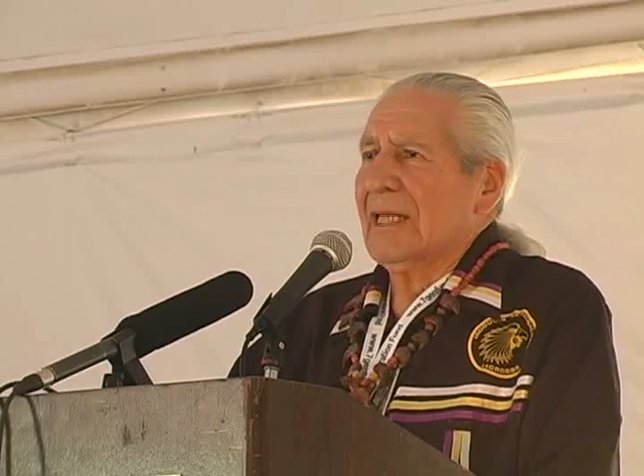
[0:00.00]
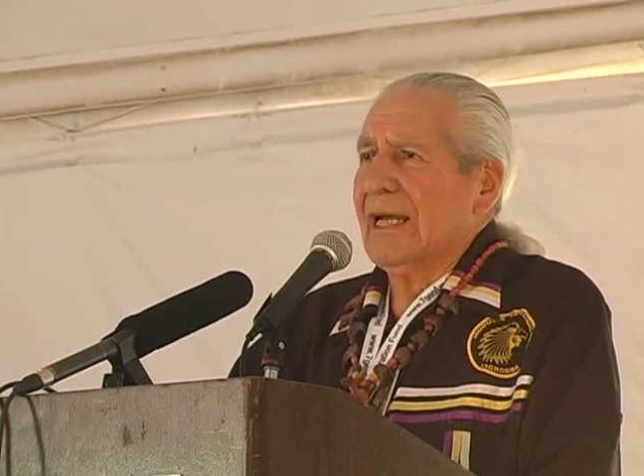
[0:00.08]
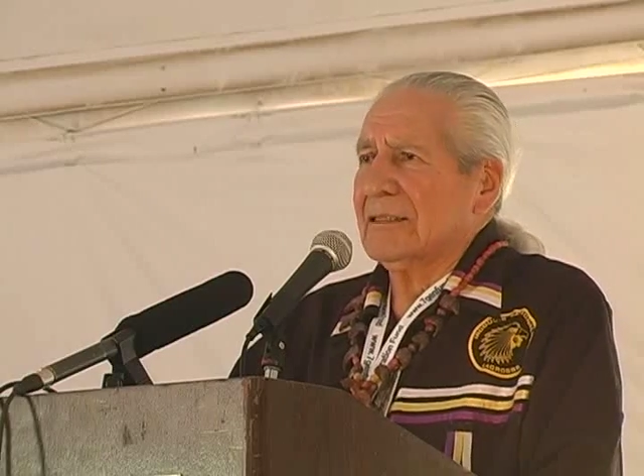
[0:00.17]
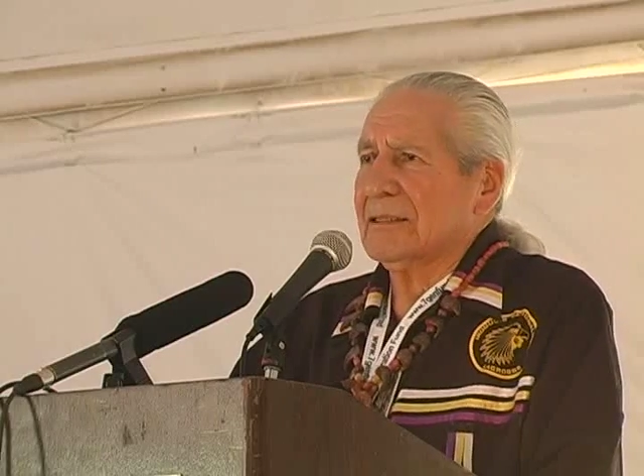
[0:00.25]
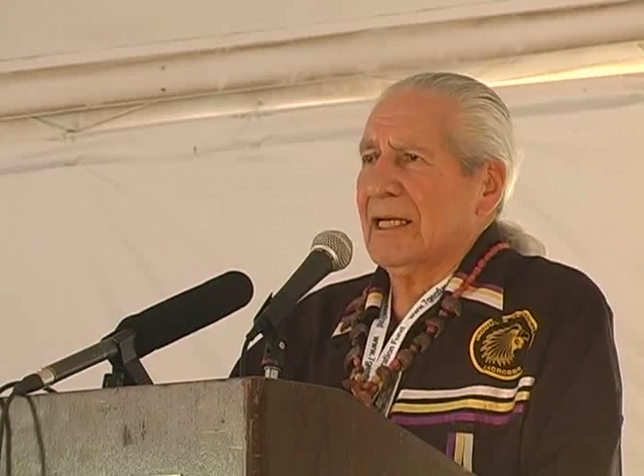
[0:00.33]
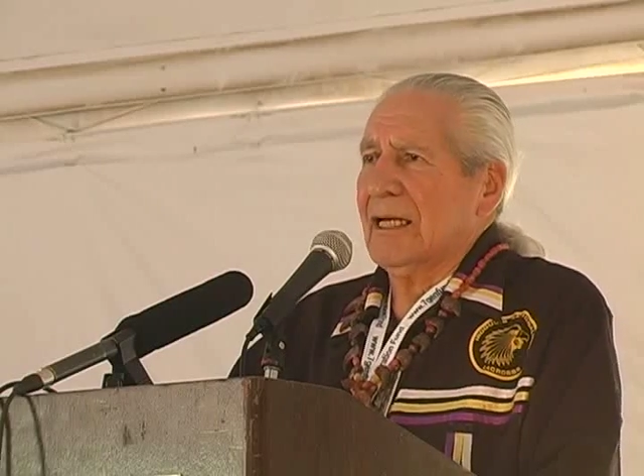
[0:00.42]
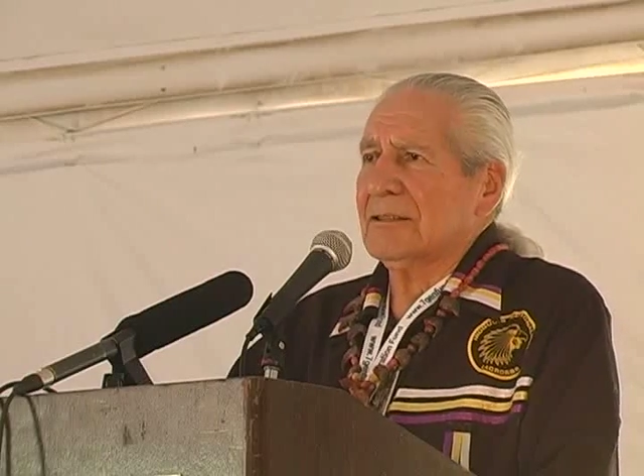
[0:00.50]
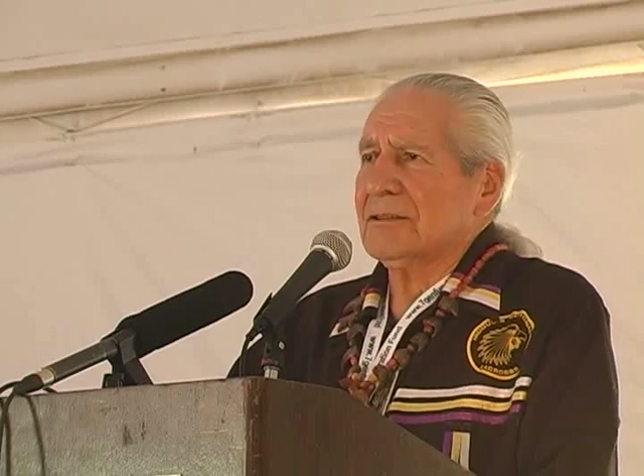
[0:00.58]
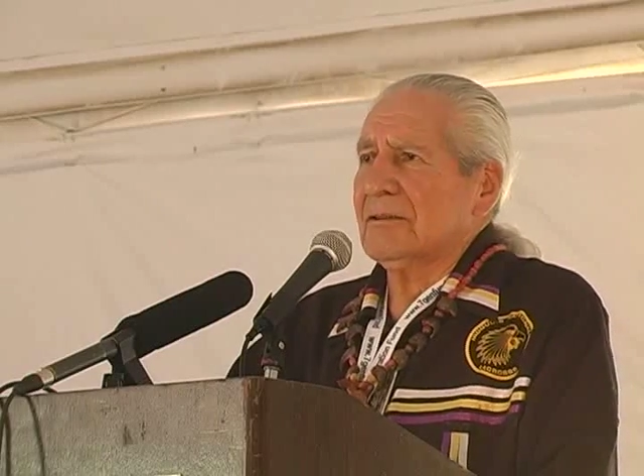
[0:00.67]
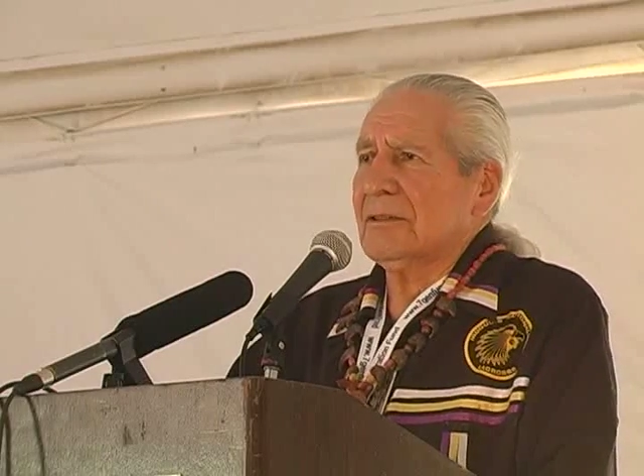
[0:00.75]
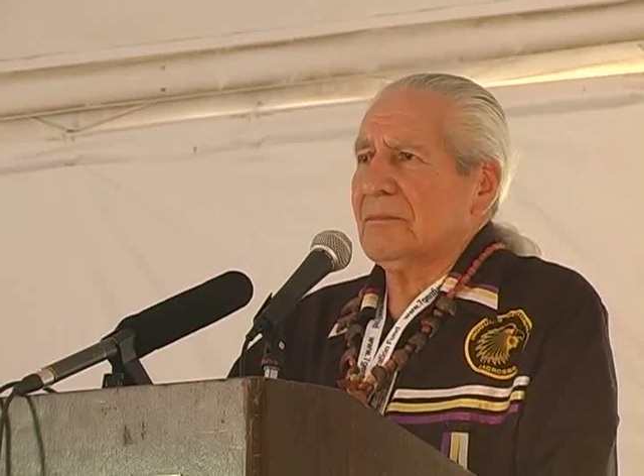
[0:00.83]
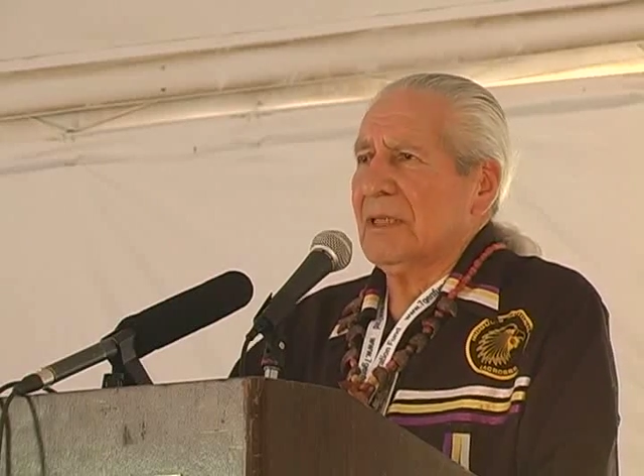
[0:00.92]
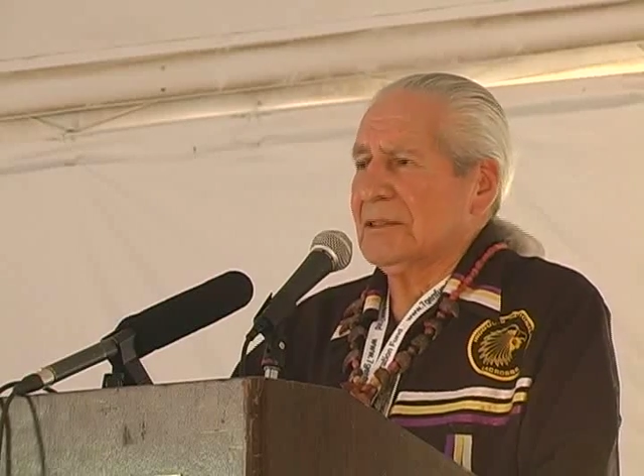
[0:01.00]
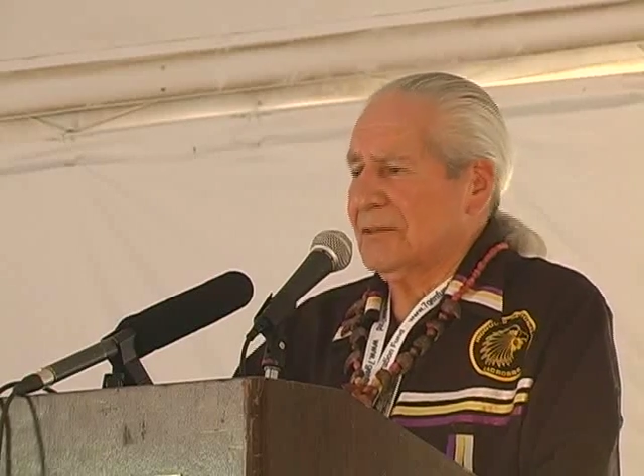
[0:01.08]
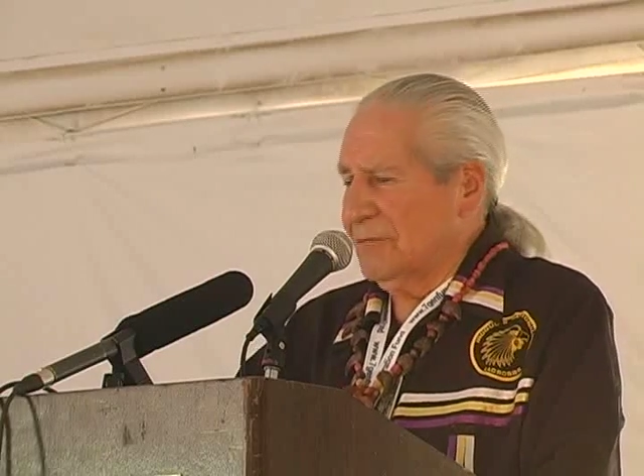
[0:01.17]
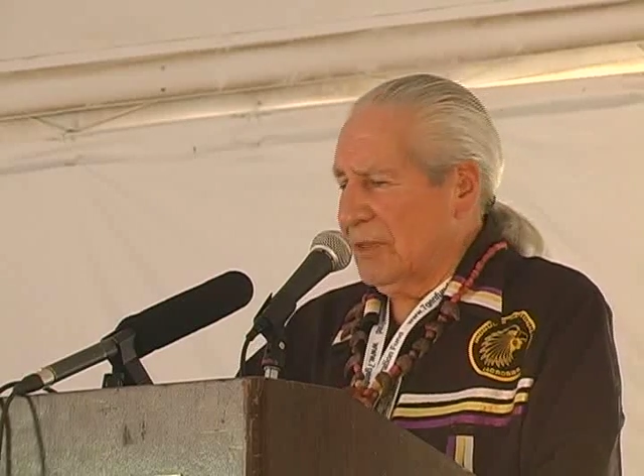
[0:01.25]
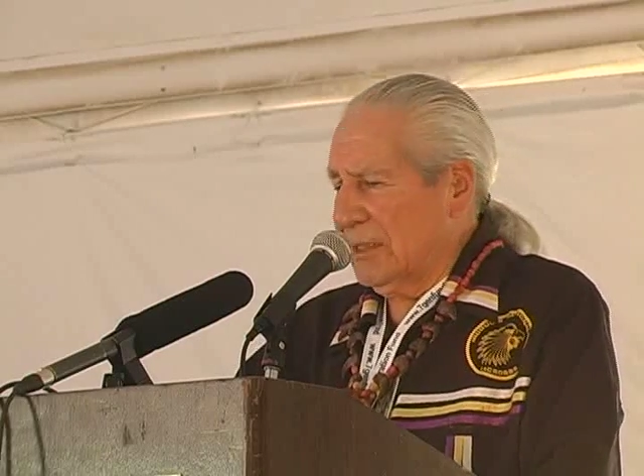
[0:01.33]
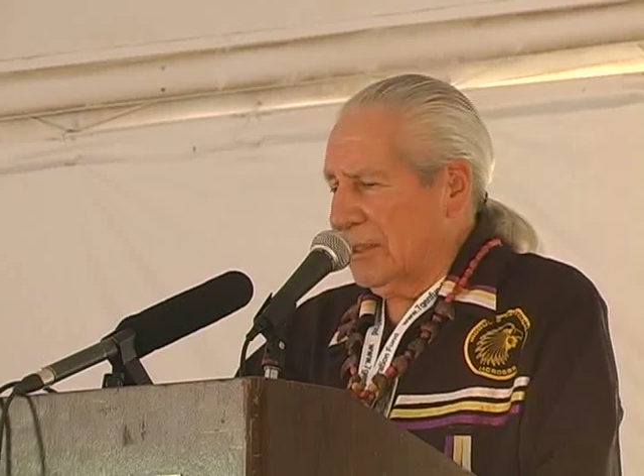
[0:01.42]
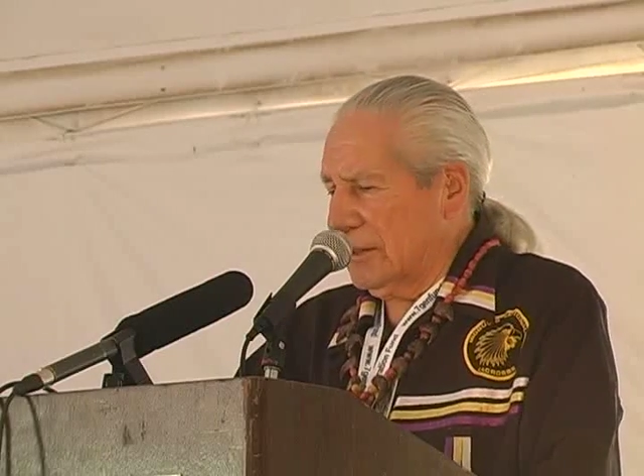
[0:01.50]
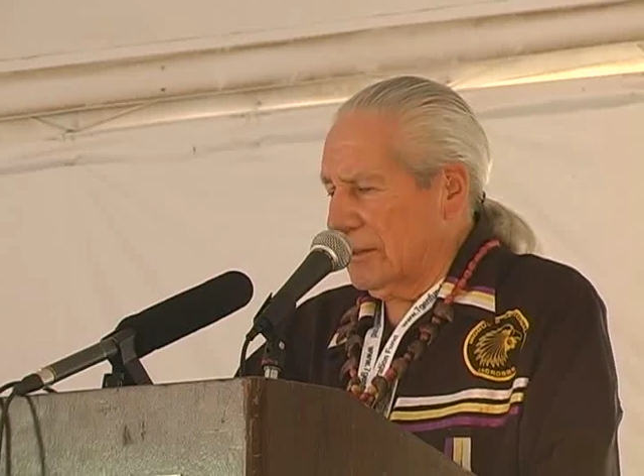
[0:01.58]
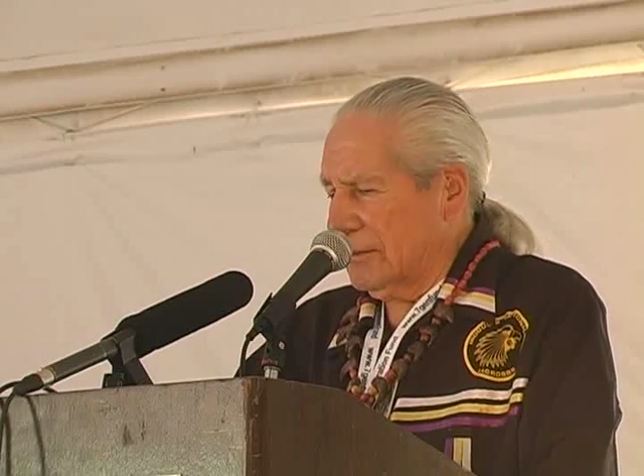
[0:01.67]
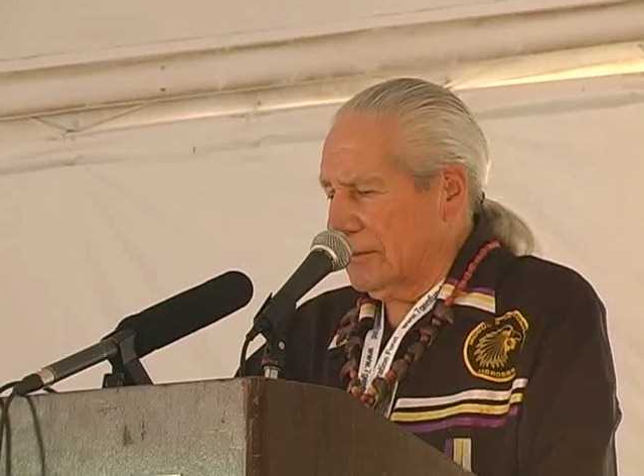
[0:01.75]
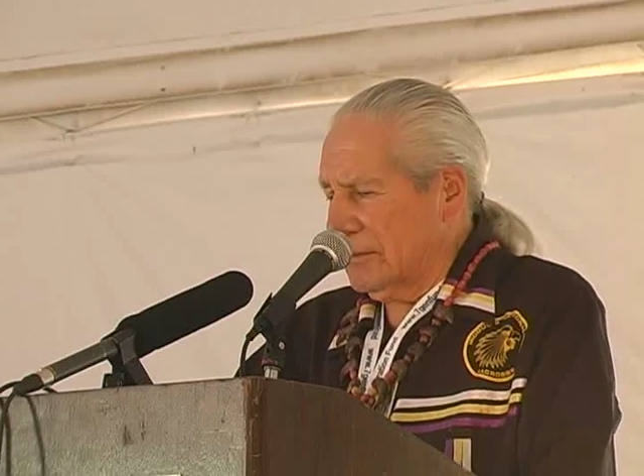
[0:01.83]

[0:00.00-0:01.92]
Lancaster in Pennsylvania,